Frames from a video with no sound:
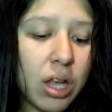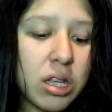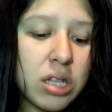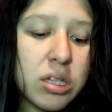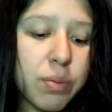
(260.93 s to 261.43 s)

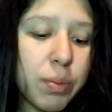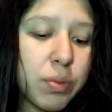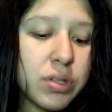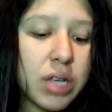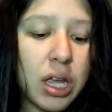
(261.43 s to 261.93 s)
And then some
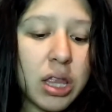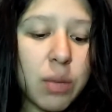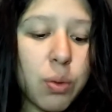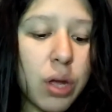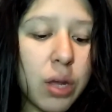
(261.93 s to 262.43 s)
people say
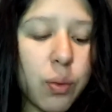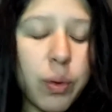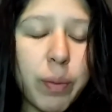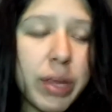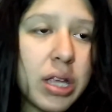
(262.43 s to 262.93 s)
they
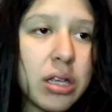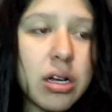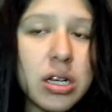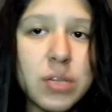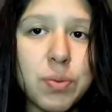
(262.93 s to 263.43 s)
would be in the
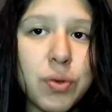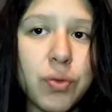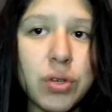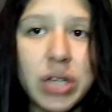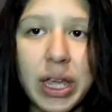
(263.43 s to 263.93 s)
hospital
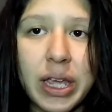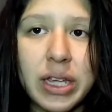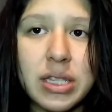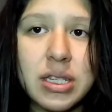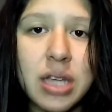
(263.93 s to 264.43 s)
for
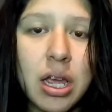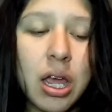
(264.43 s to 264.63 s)
days,